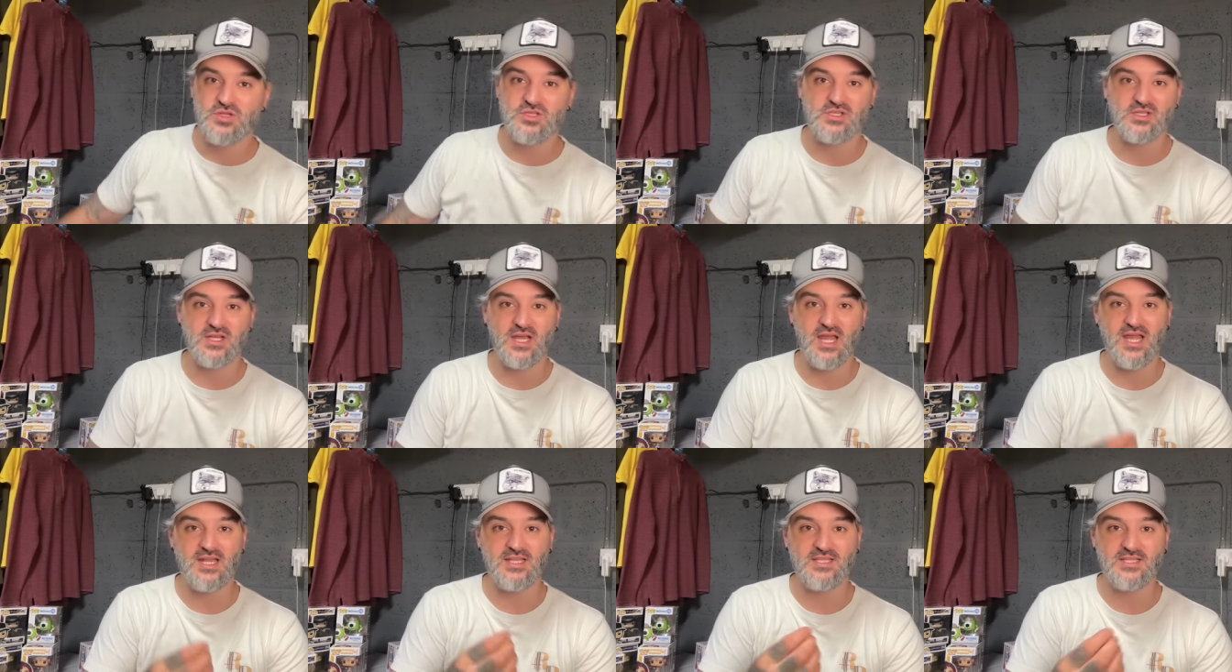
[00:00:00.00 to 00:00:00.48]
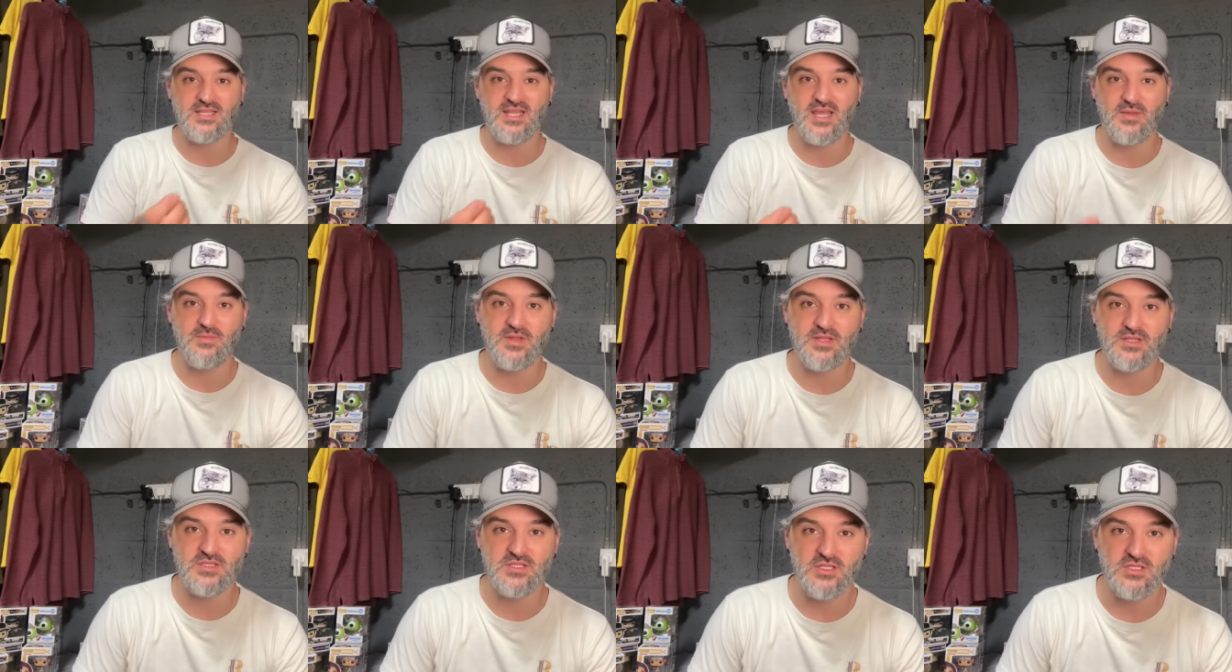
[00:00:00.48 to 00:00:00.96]
going to enter them
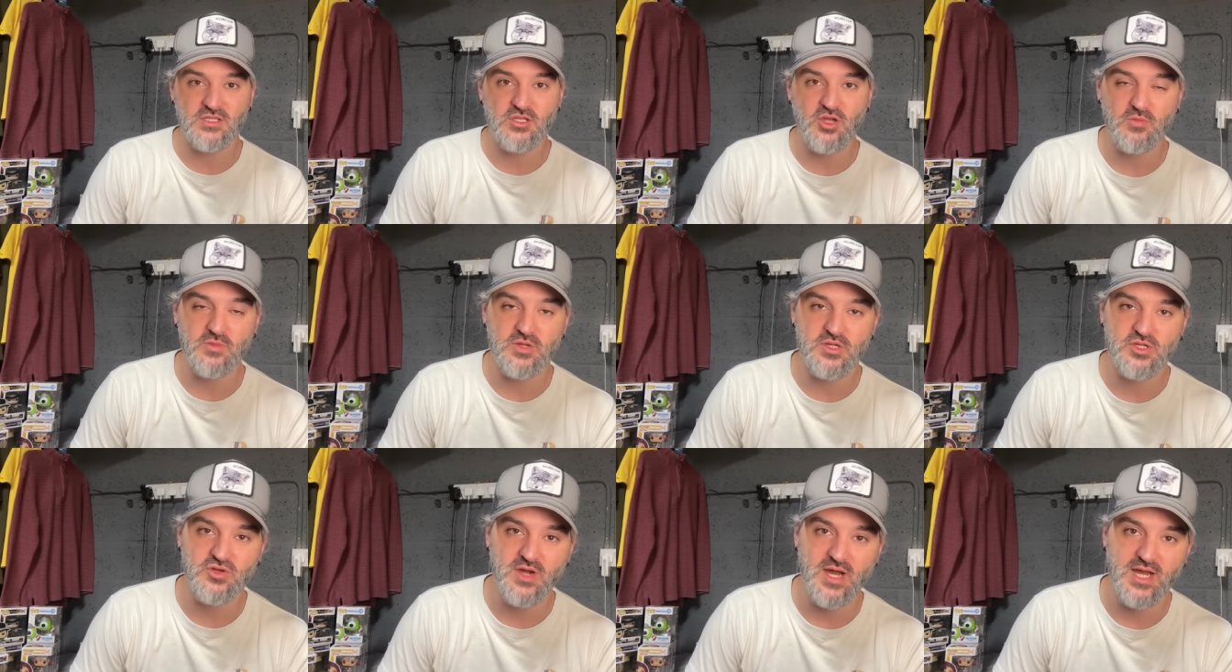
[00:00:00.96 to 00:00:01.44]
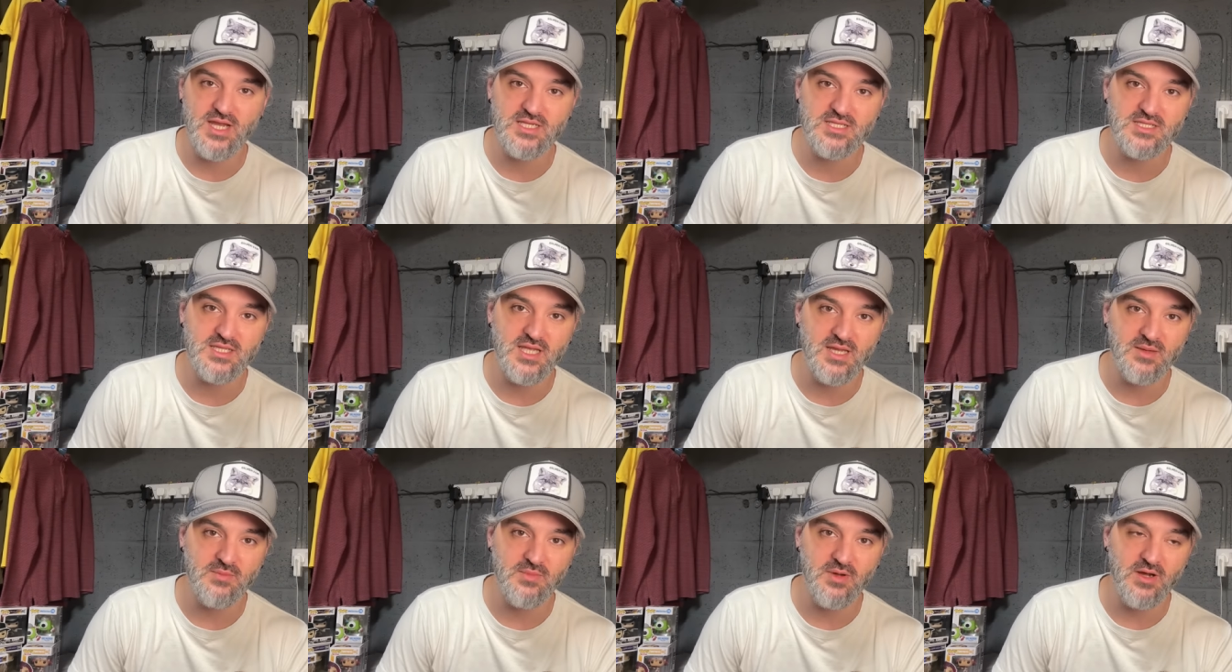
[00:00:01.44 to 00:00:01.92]
into the Tommy Trades
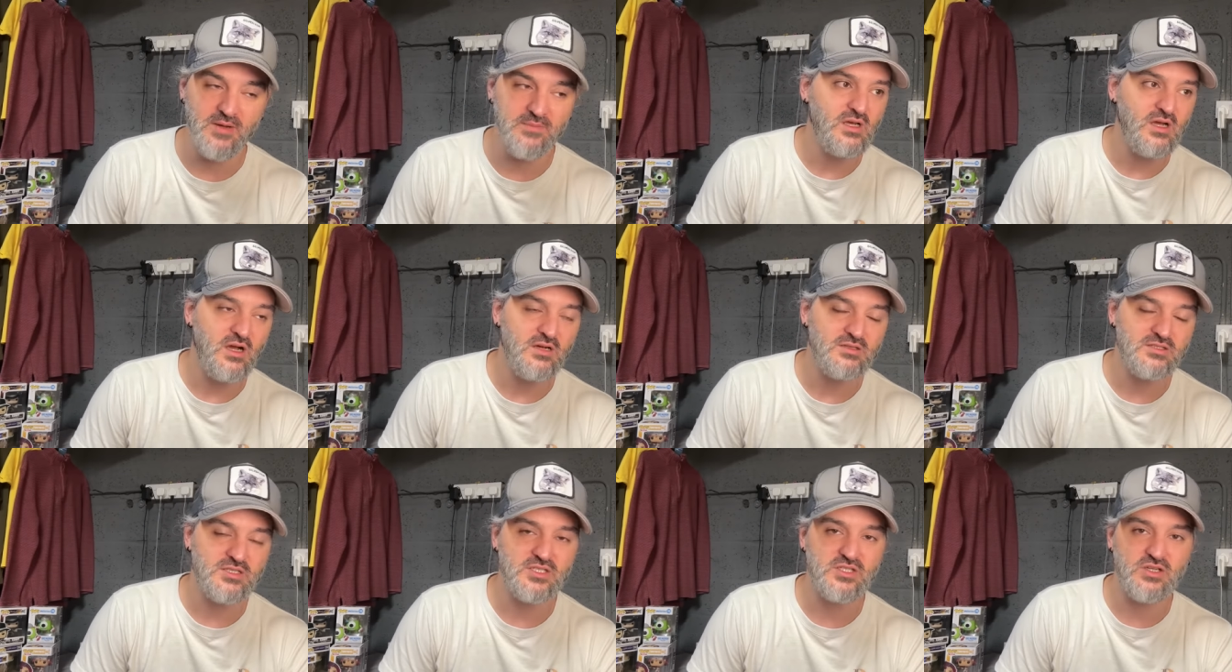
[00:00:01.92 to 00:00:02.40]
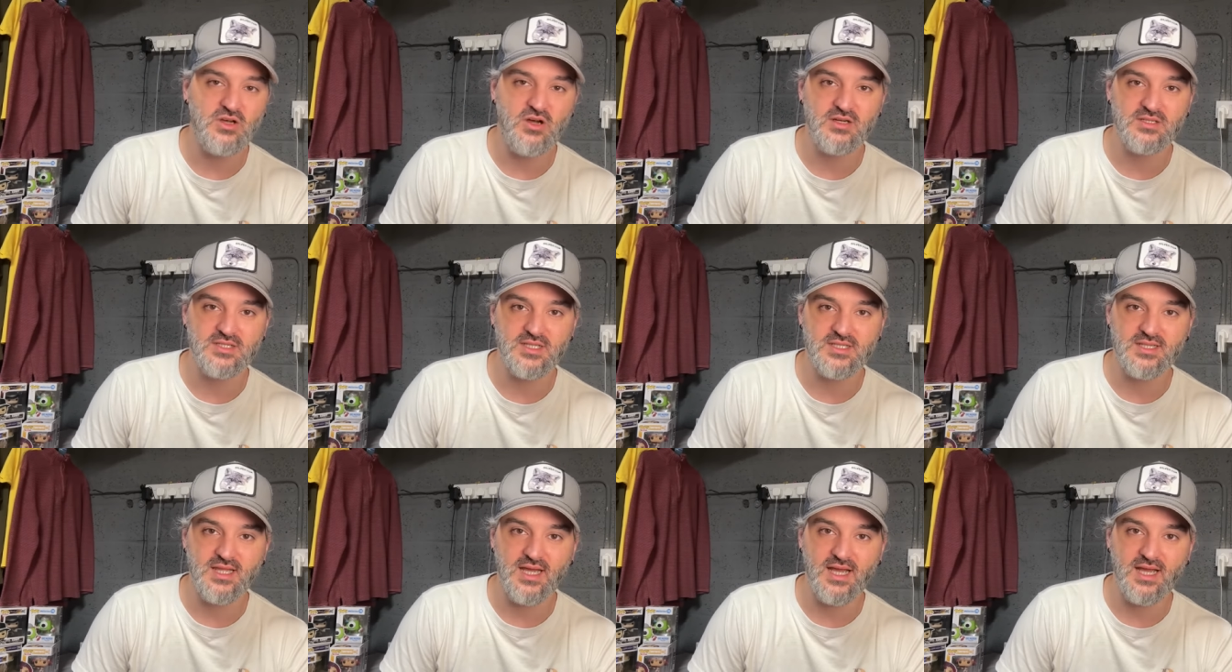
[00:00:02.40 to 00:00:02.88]
thing, but I
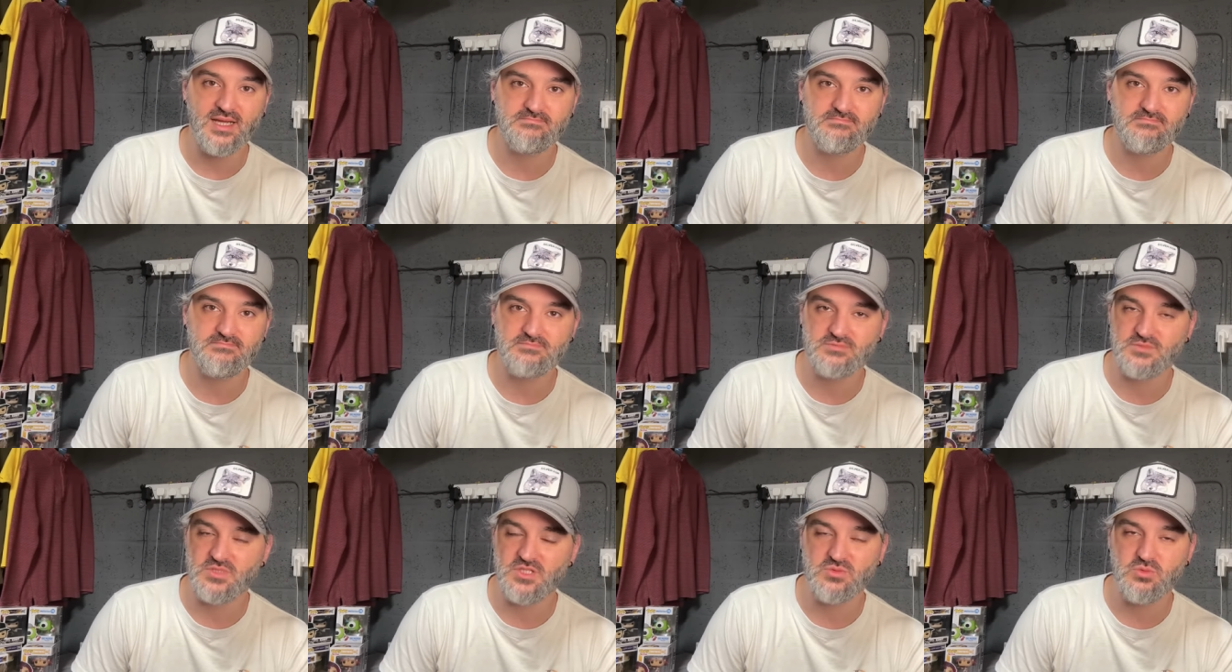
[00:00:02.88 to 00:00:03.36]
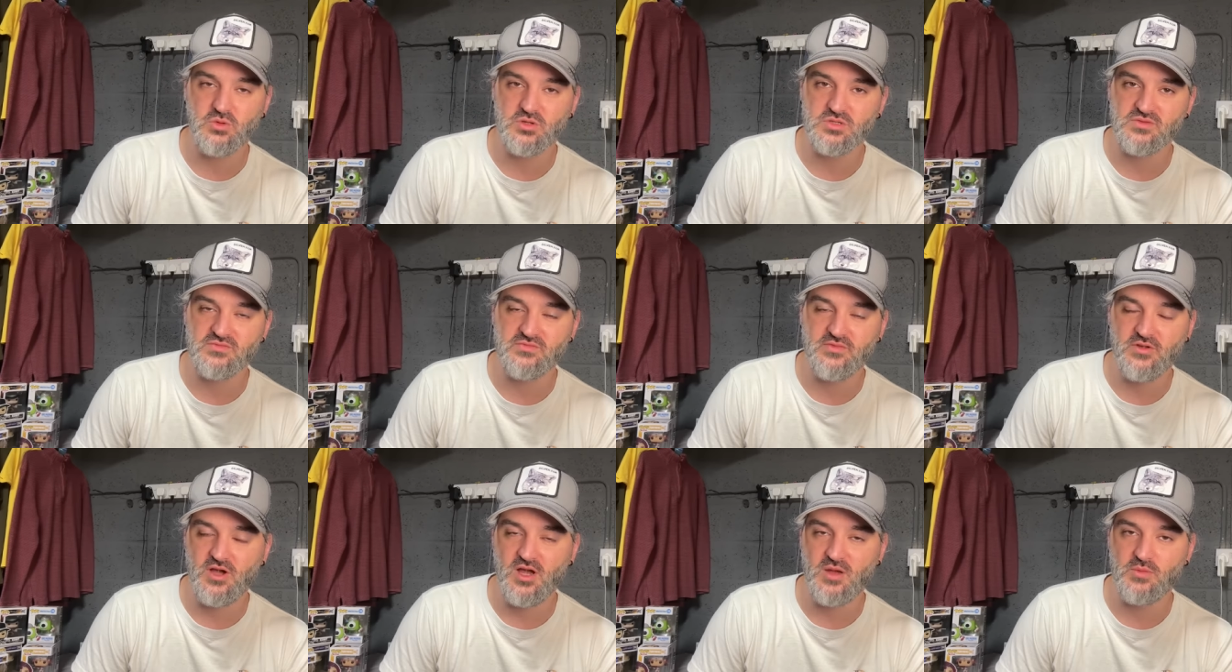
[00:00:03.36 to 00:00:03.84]
decided that just
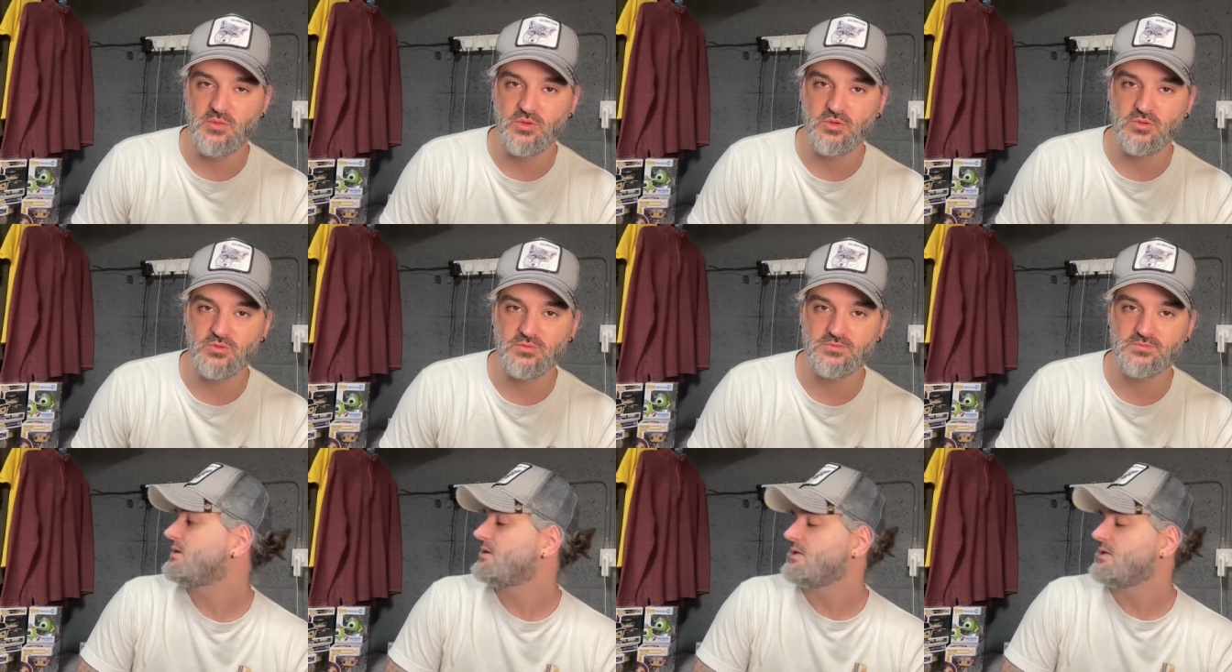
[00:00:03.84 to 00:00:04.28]
wasn't viable.